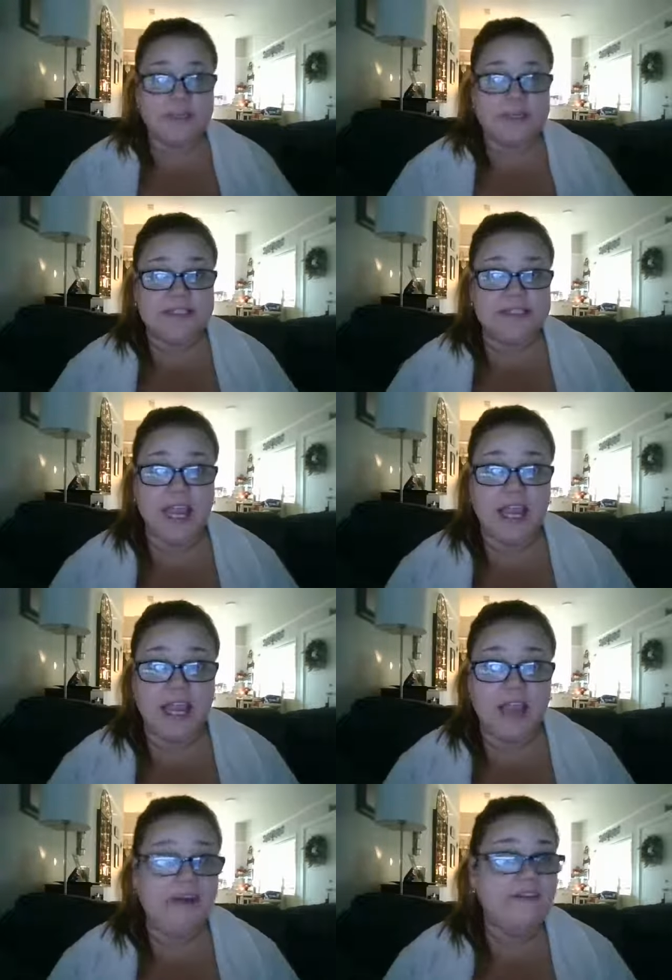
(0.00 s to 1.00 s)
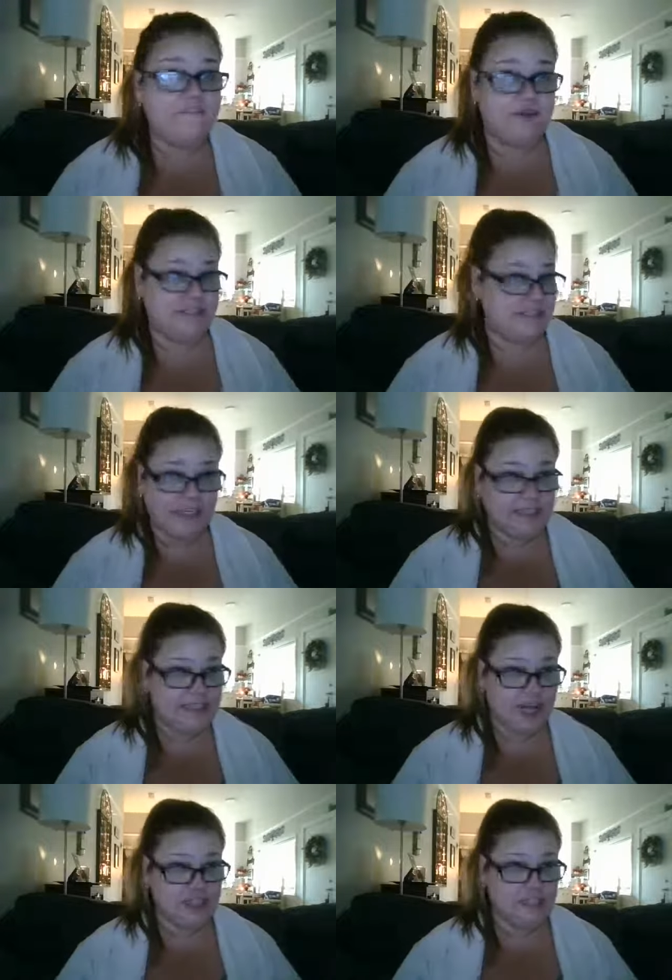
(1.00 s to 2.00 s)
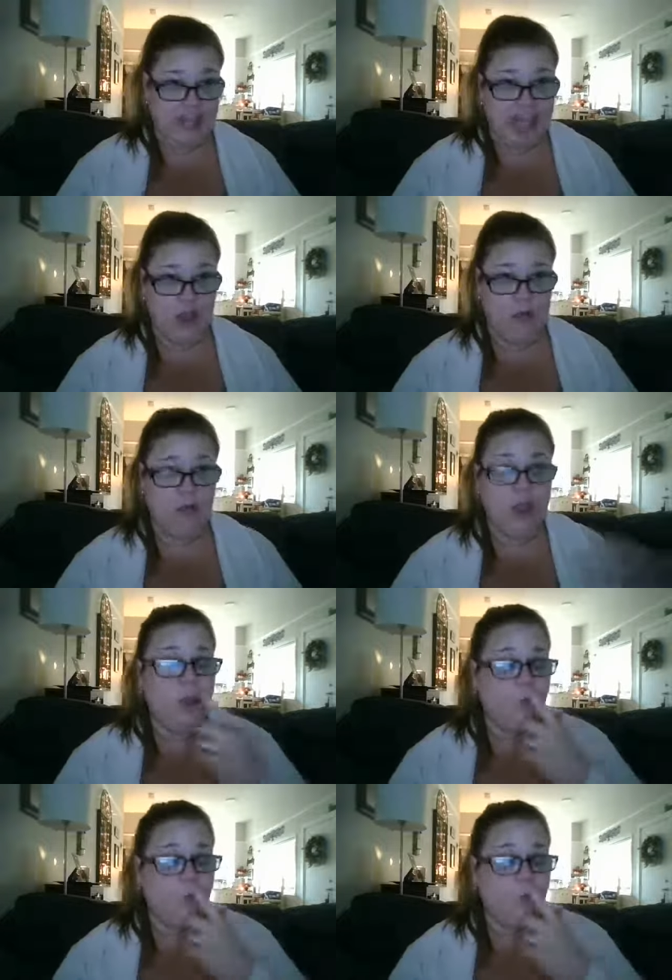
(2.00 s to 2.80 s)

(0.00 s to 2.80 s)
been saying for six years now.